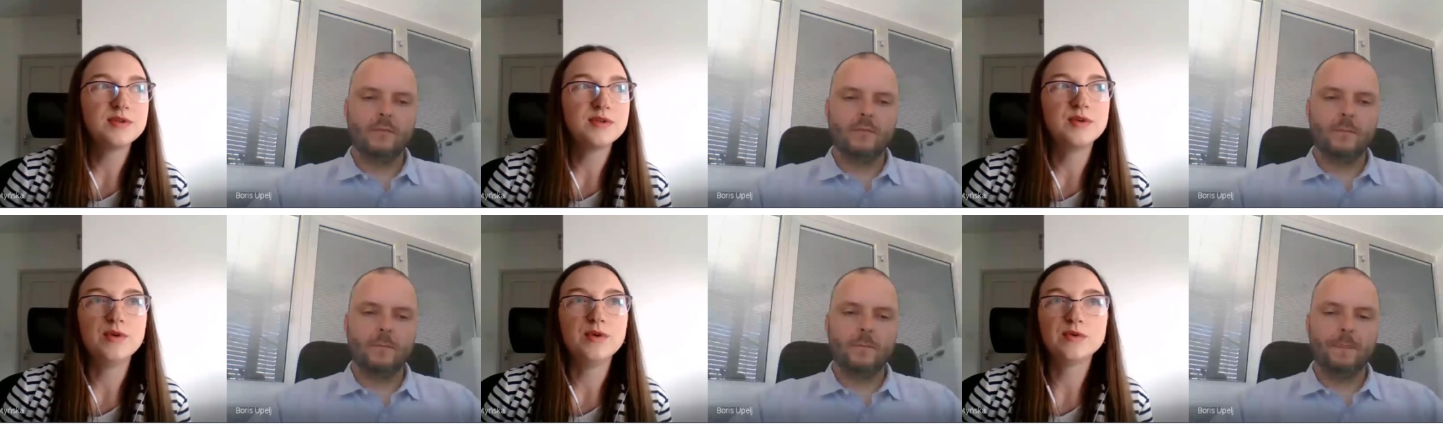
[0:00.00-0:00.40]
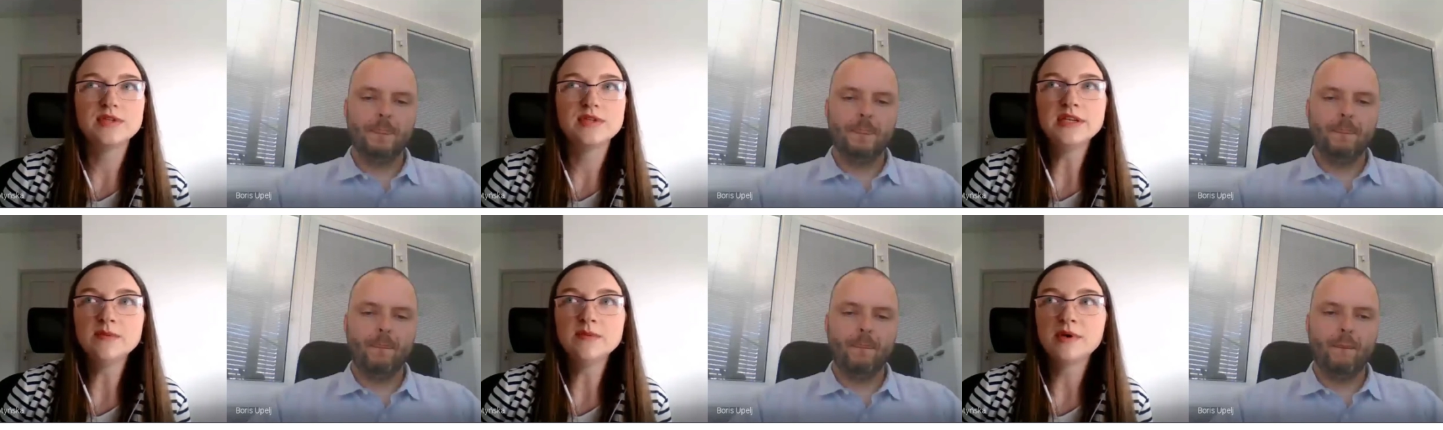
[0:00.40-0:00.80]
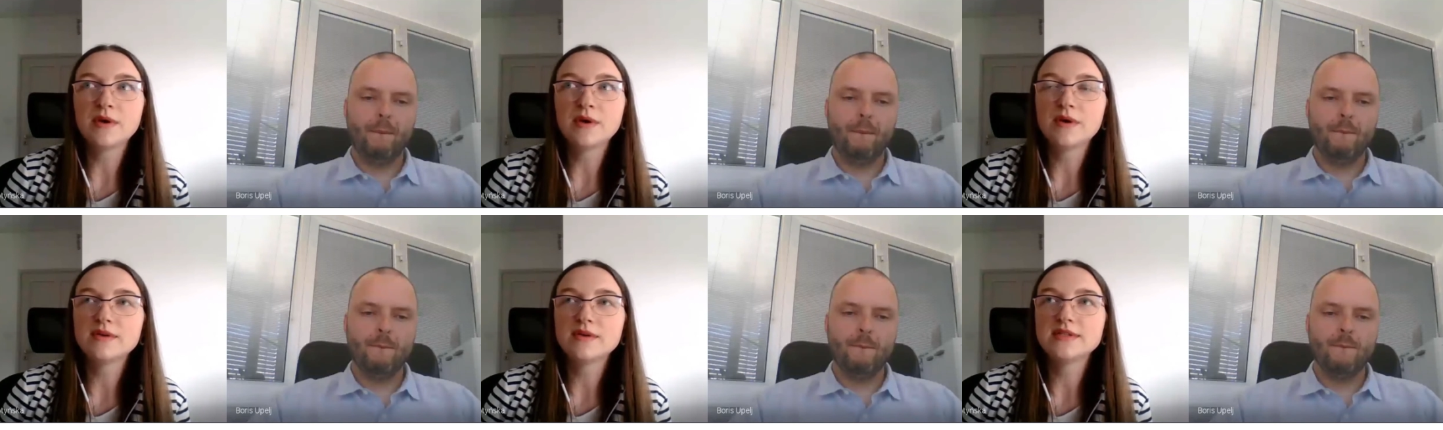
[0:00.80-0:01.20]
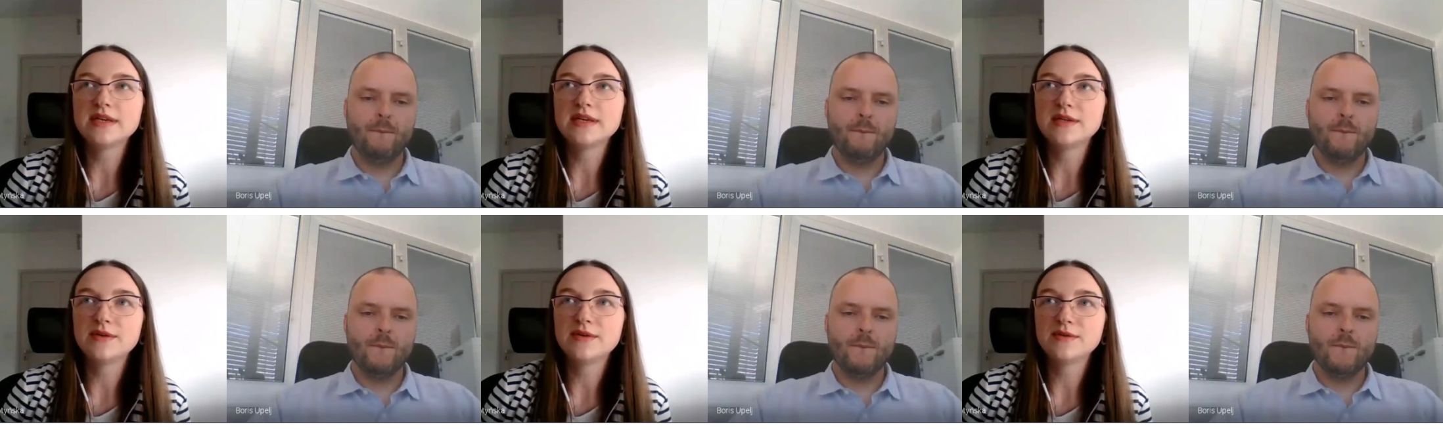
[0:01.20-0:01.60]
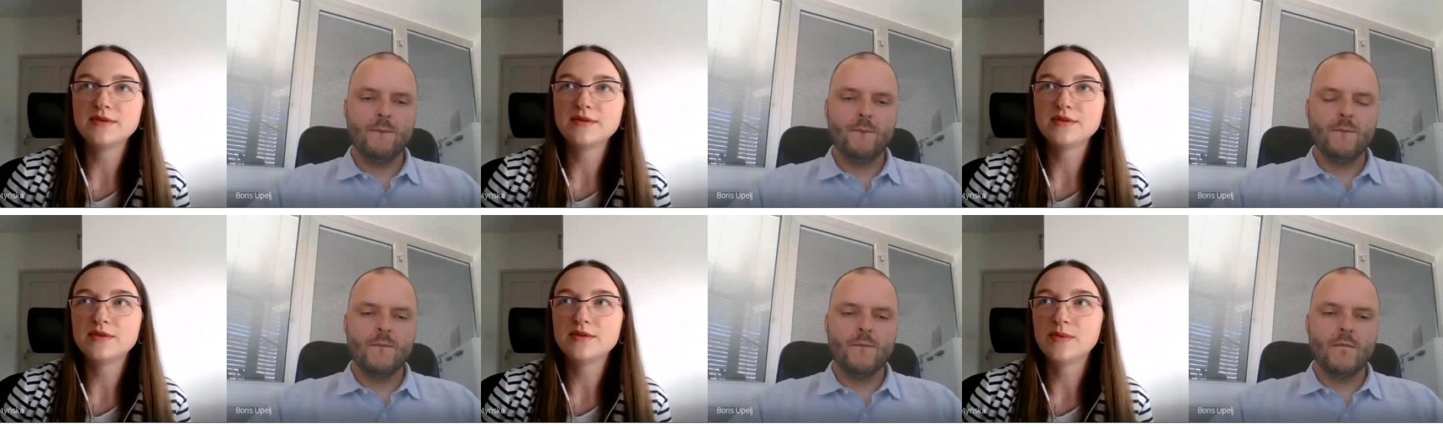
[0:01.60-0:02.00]
Speaker 1: don't want to use it
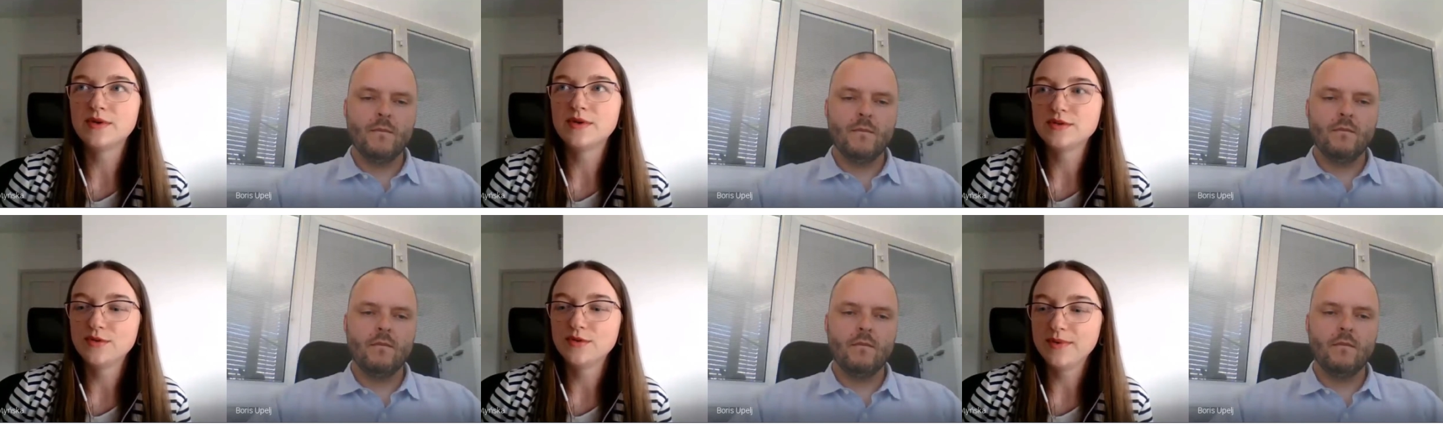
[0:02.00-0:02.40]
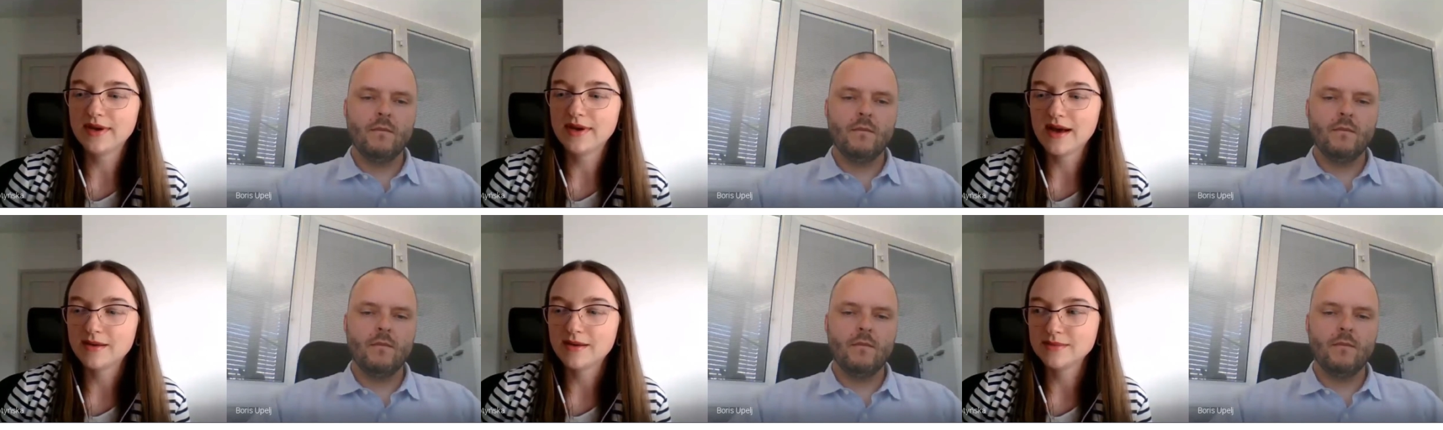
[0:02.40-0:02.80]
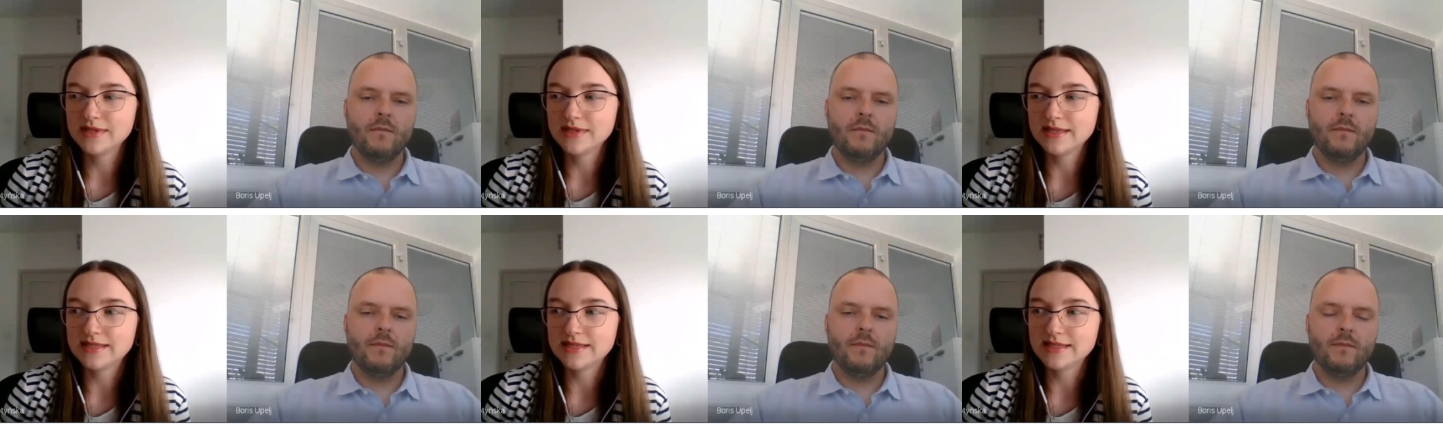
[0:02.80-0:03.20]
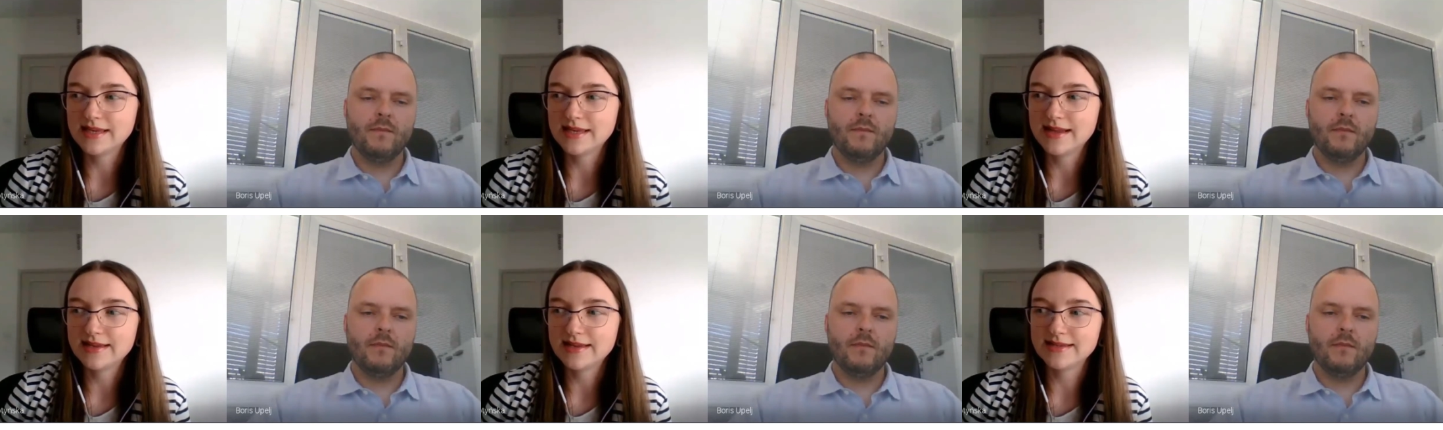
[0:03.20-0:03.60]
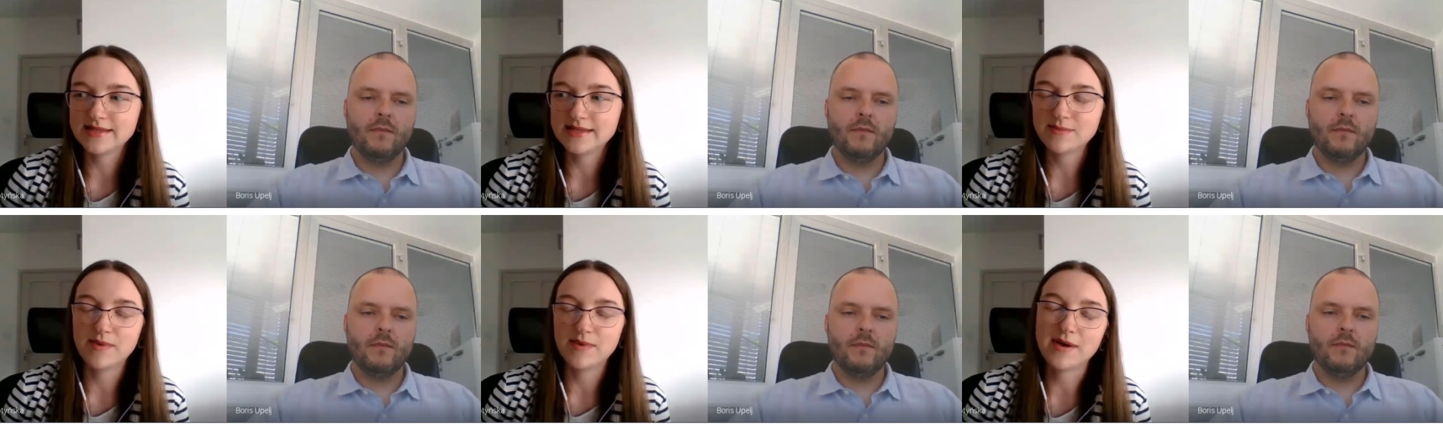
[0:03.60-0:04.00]
because they don't want to become
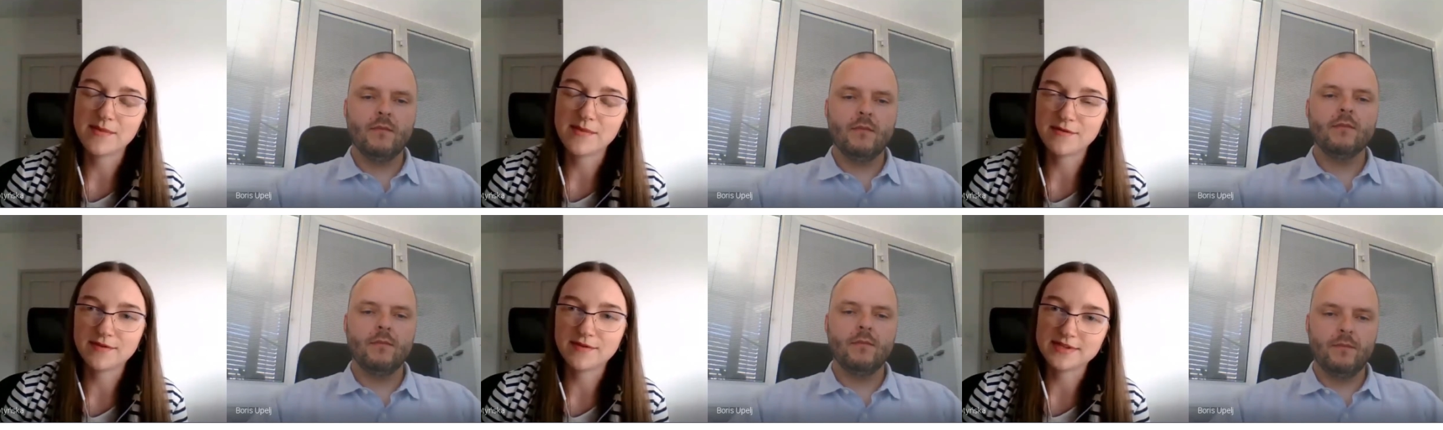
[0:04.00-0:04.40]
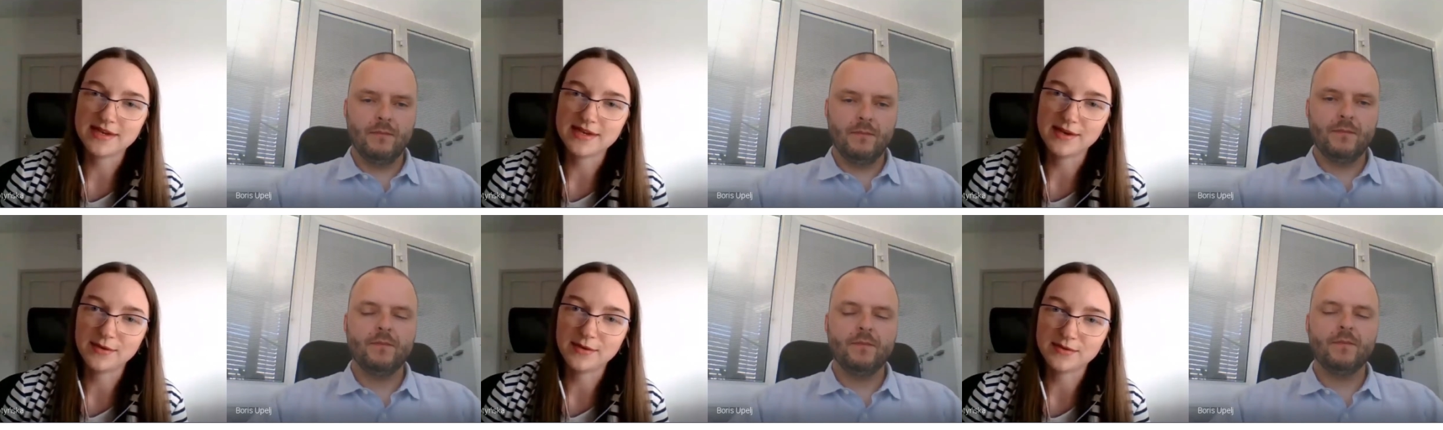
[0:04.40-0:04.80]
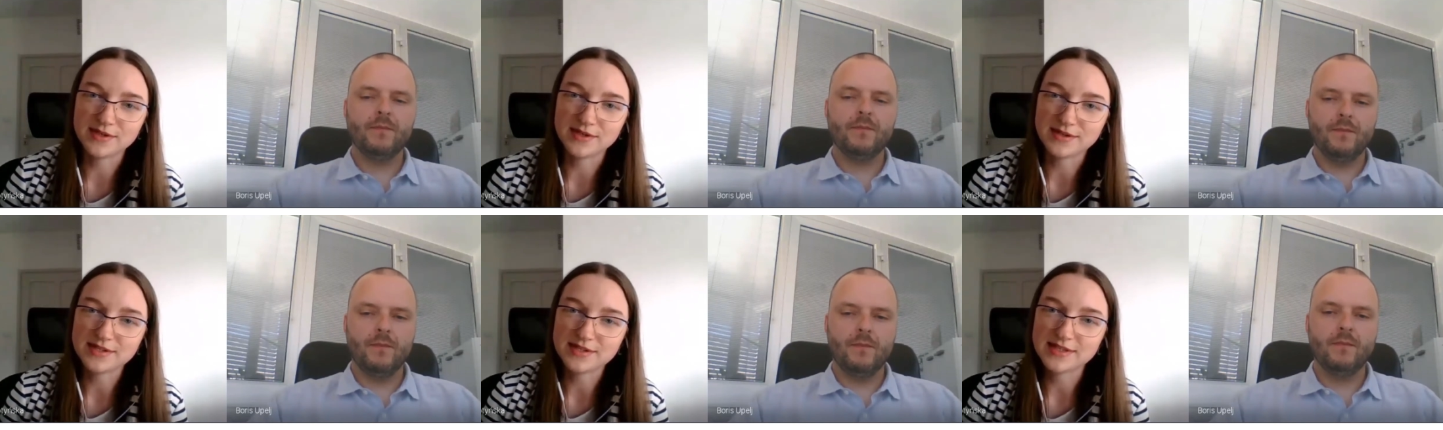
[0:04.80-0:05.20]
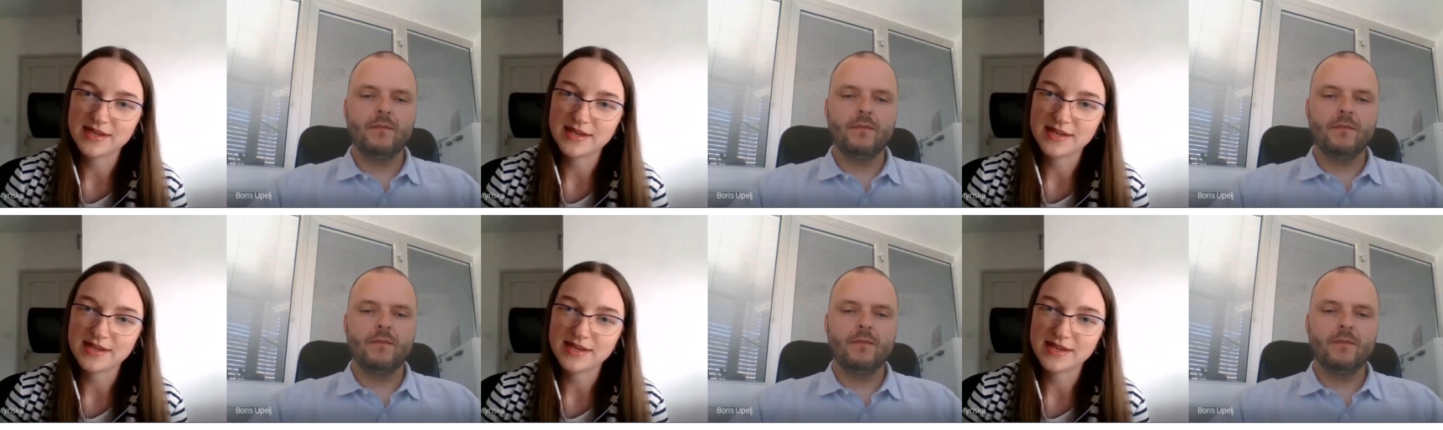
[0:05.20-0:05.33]
this another spammer for their